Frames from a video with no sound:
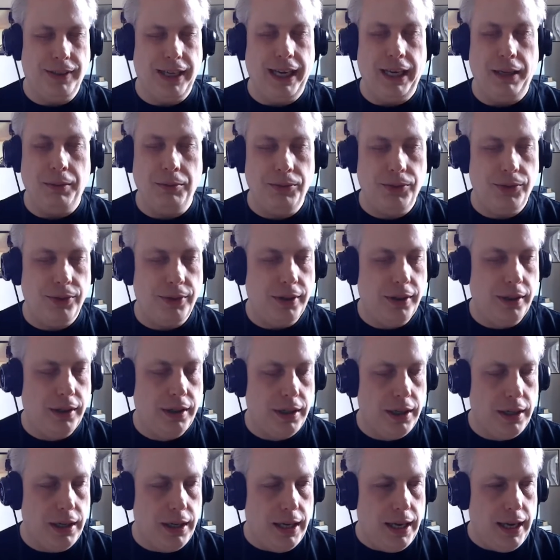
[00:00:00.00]
games,
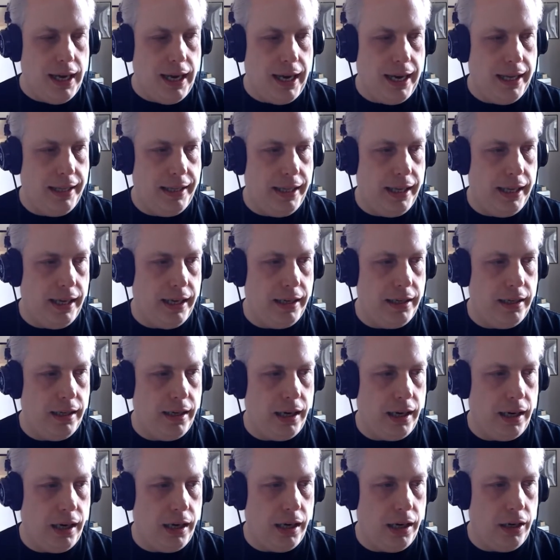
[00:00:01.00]
and then
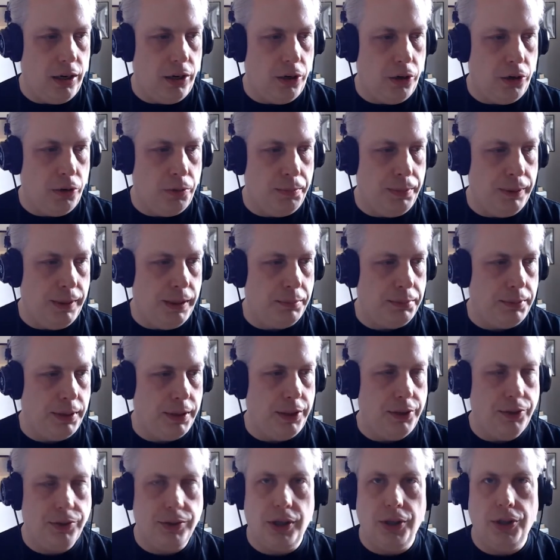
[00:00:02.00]
uh, open up the
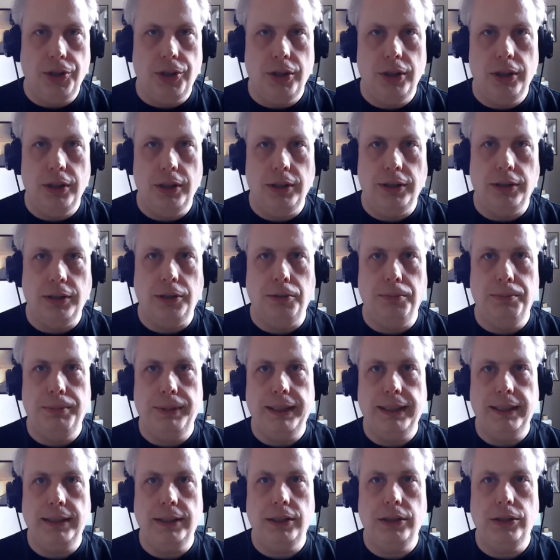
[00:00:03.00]
discussion a little
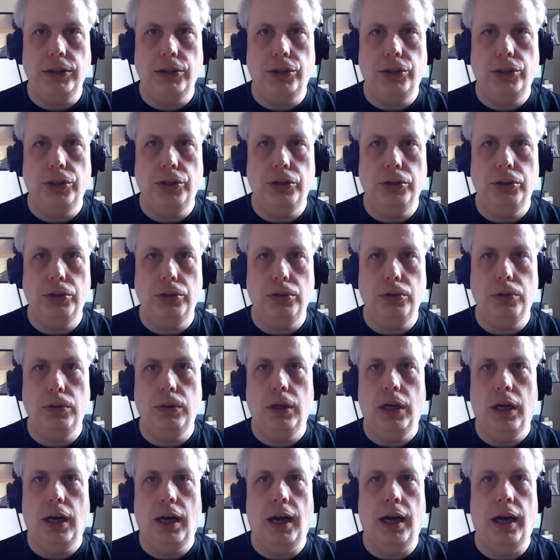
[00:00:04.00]
bit
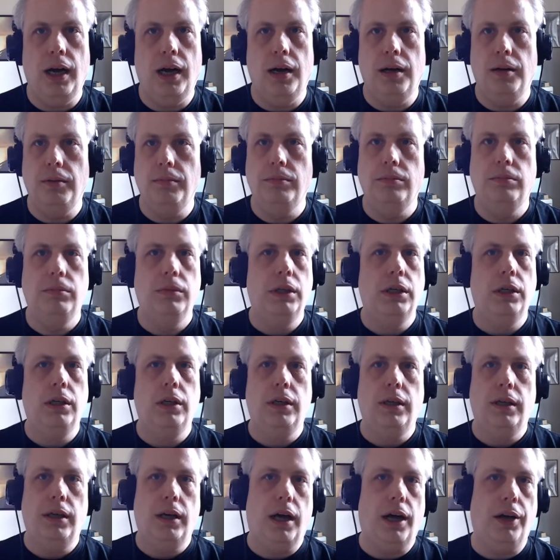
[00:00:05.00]
to um,
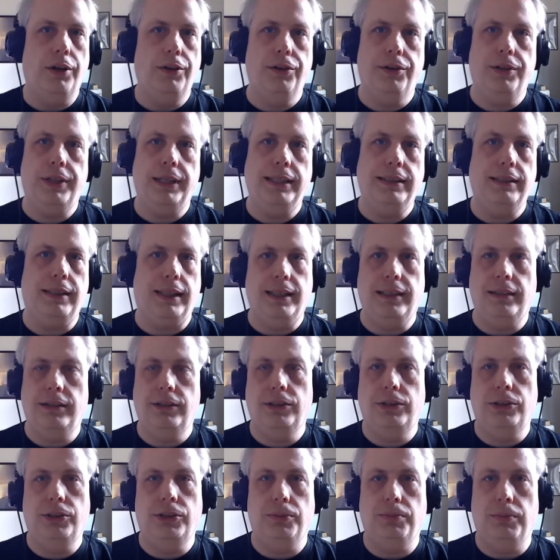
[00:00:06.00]
other things
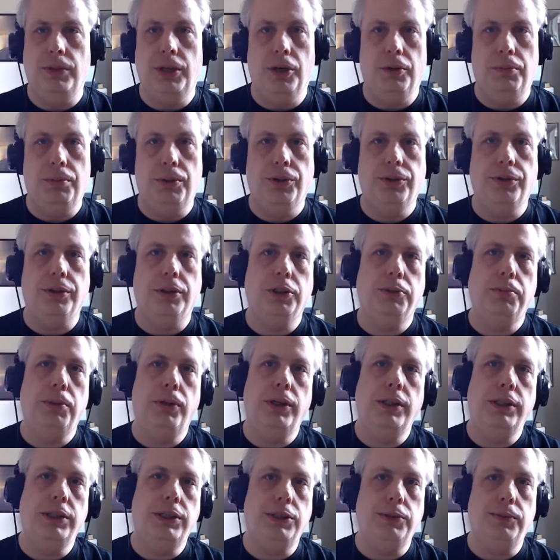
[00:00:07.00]
like you know personal
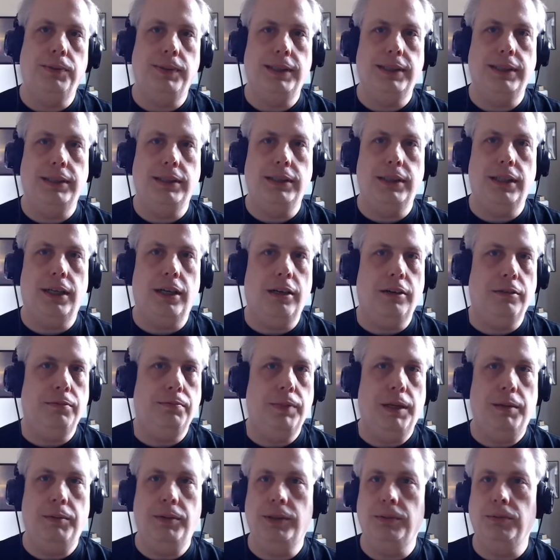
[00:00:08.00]
experiences with this stuff,
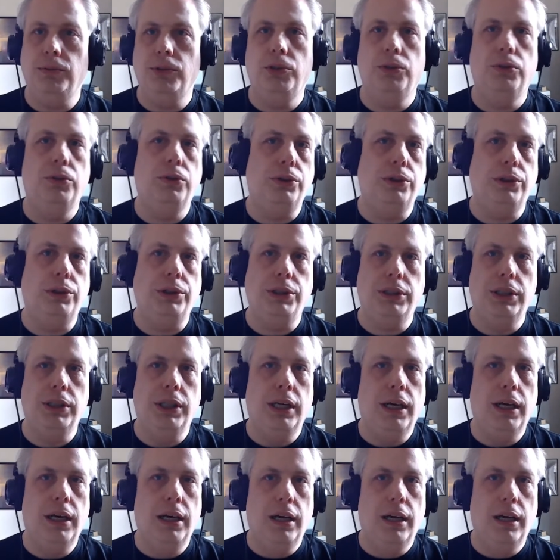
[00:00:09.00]
maybe some tools.